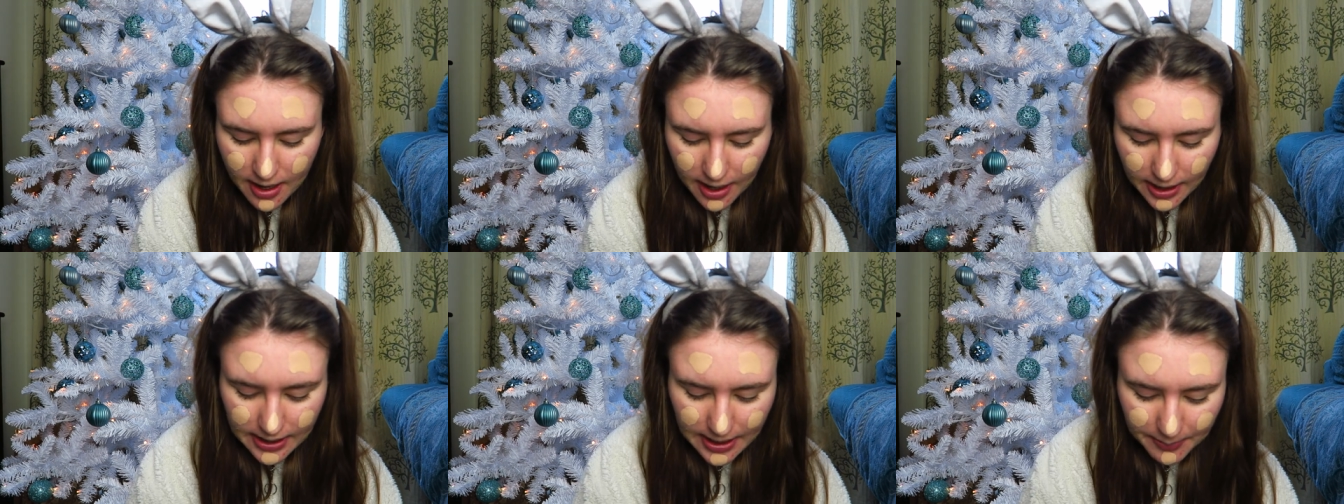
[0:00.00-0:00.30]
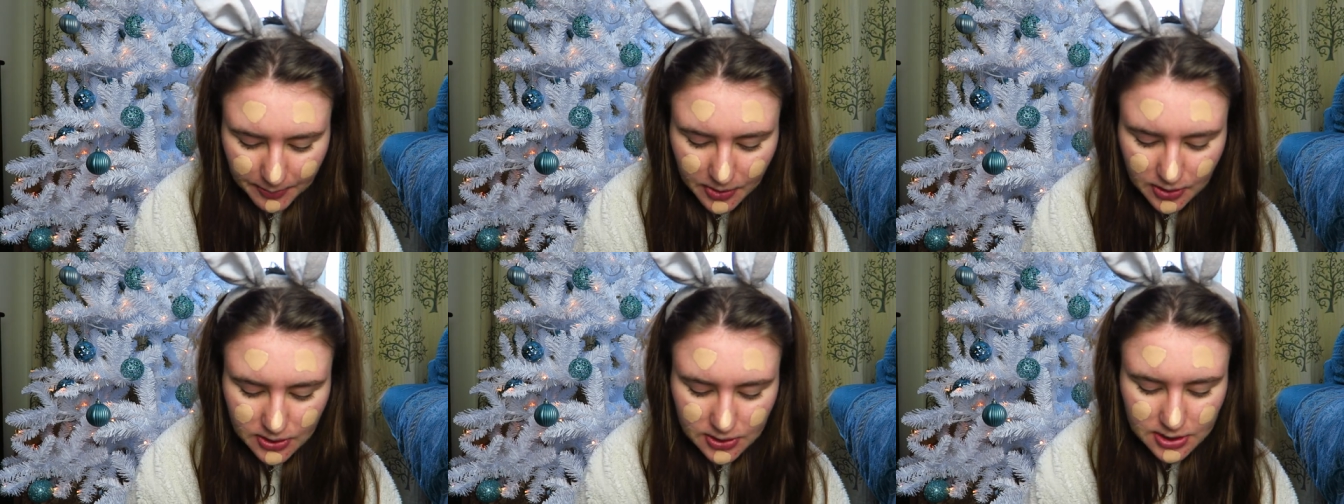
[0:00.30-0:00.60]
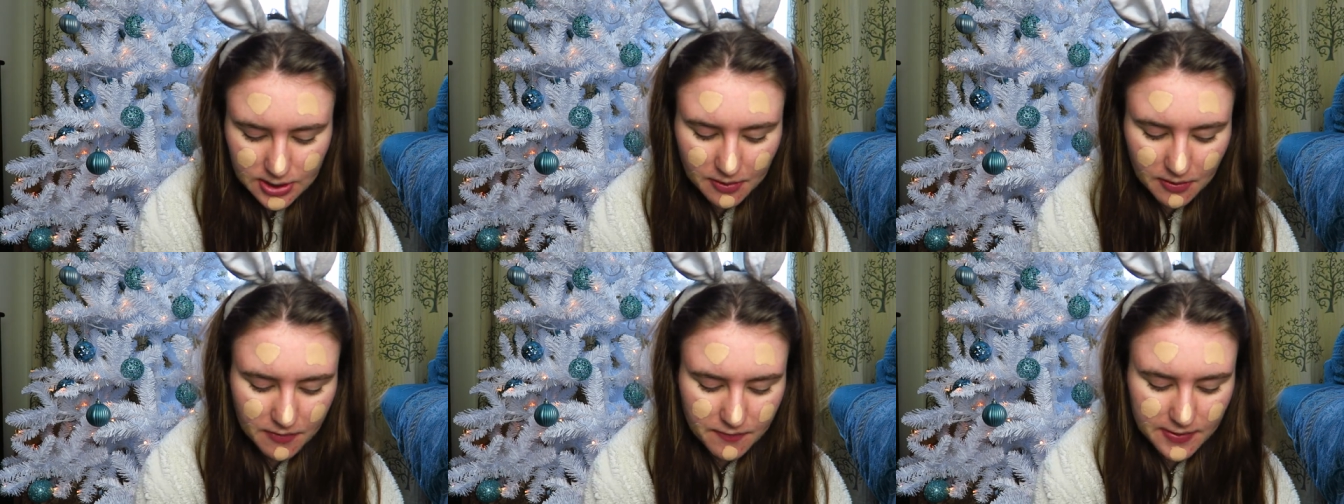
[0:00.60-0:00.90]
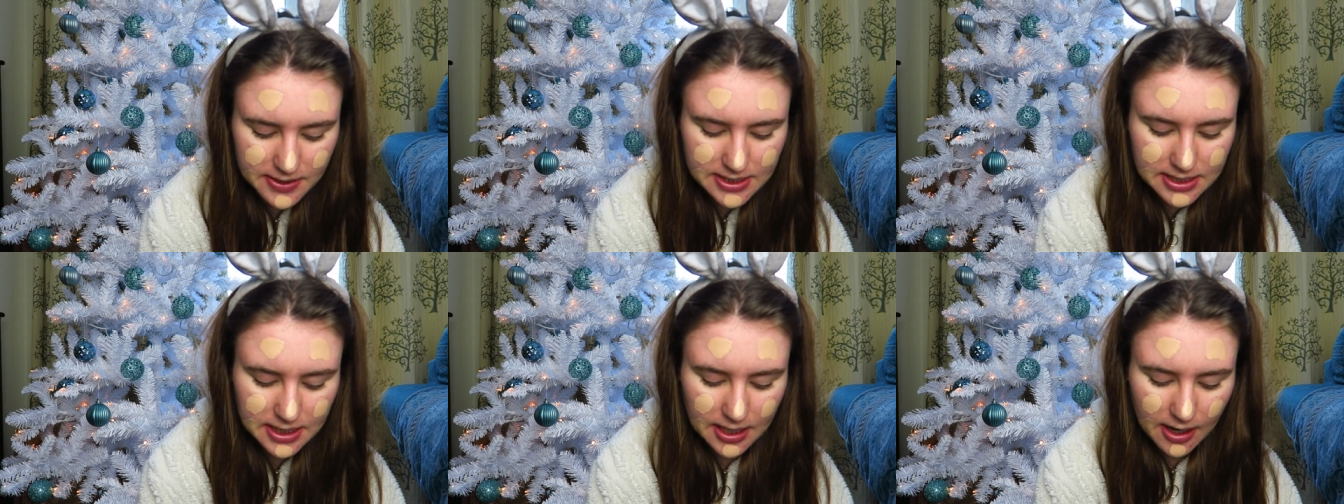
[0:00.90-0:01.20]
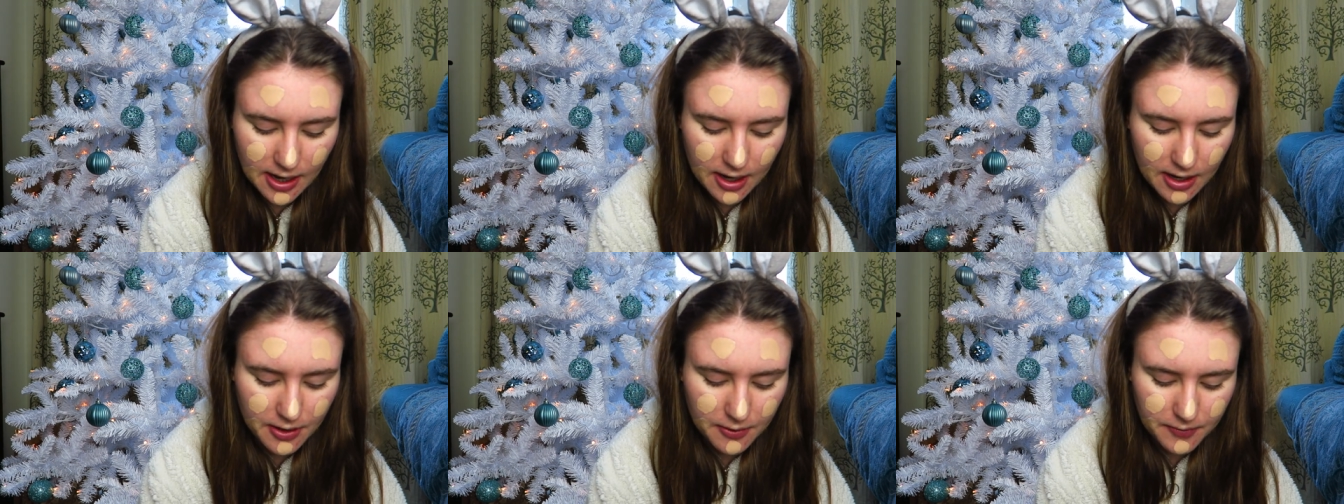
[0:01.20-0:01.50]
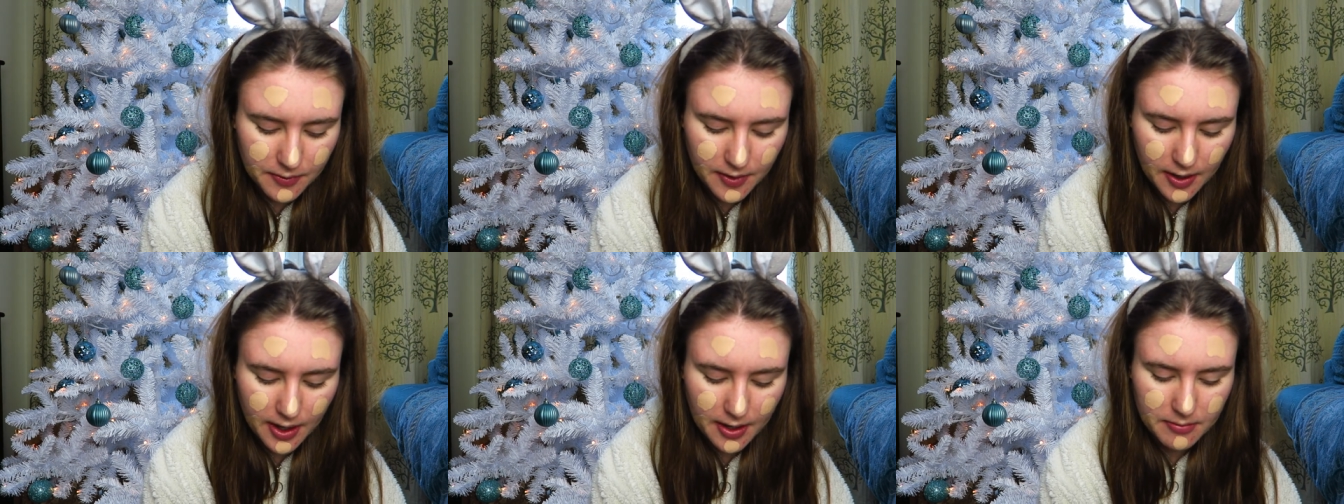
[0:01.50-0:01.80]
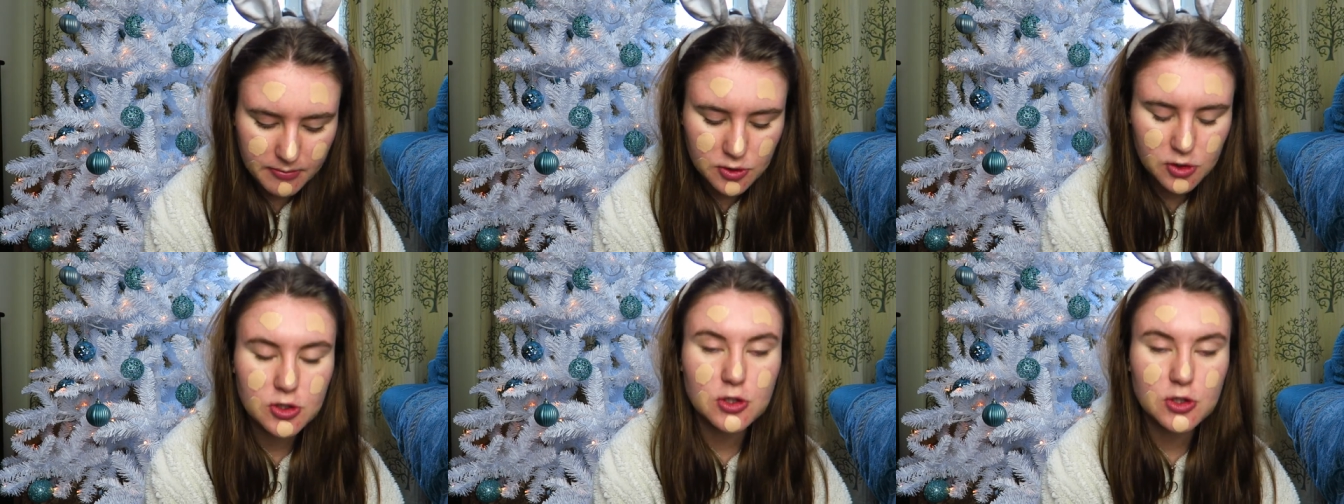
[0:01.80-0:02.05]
I am going to do a video um,